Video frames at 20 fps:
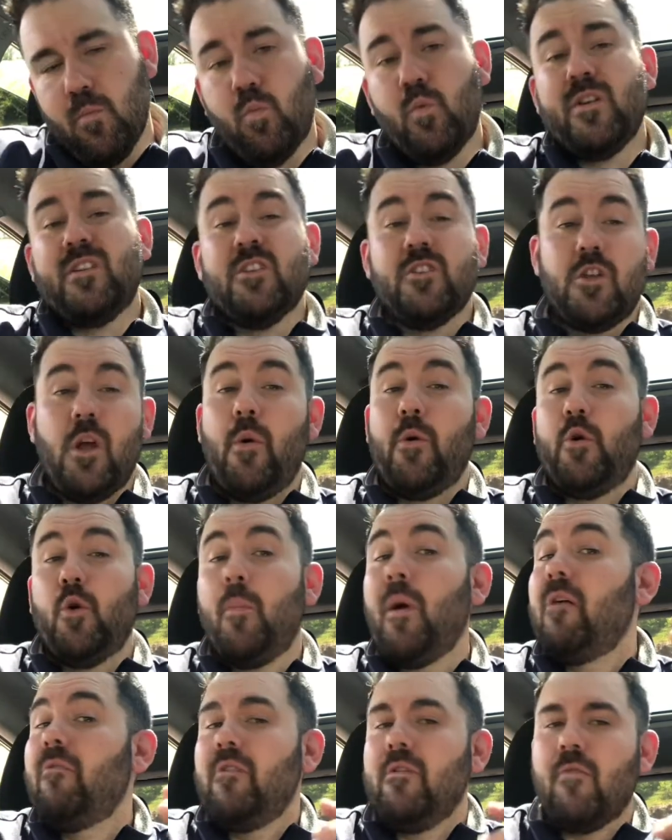which is going
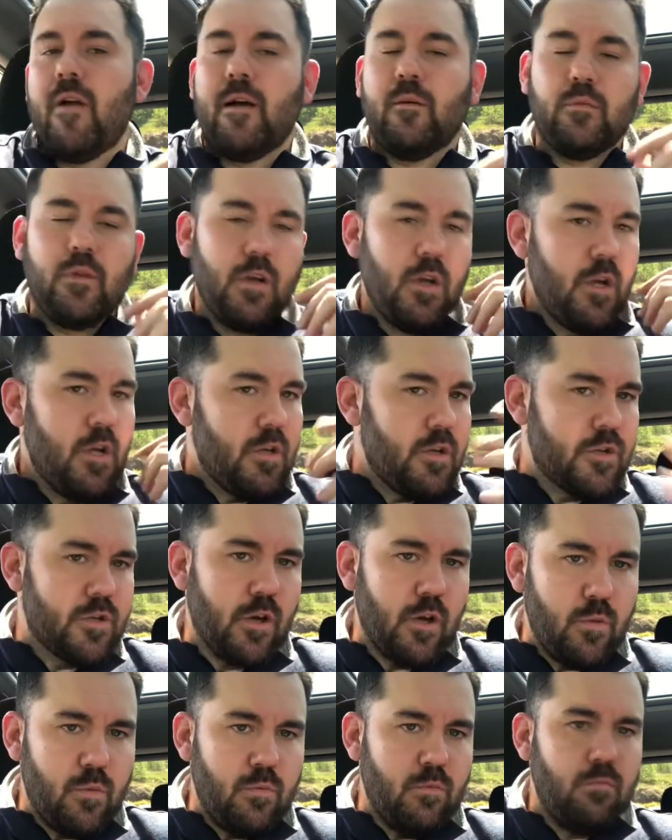up every round.
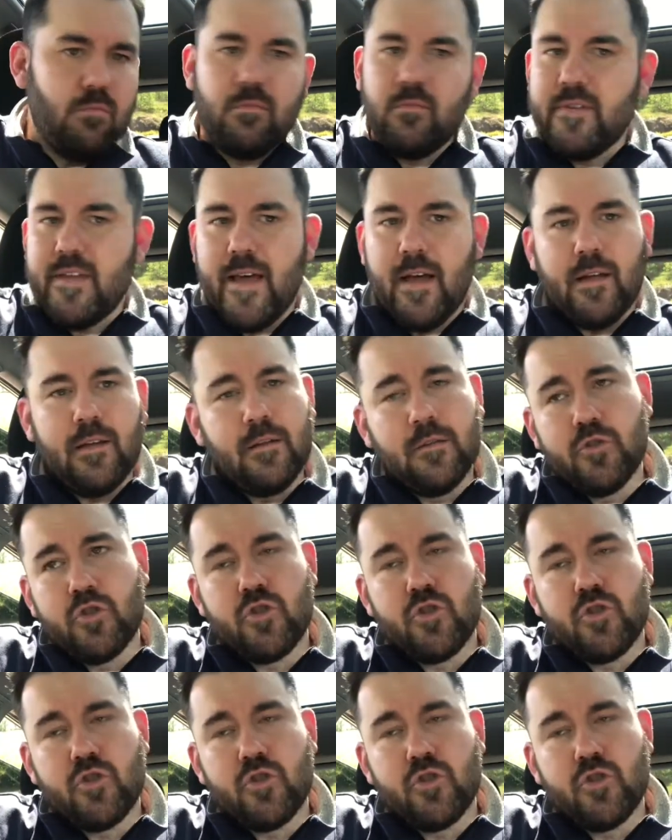So yeah,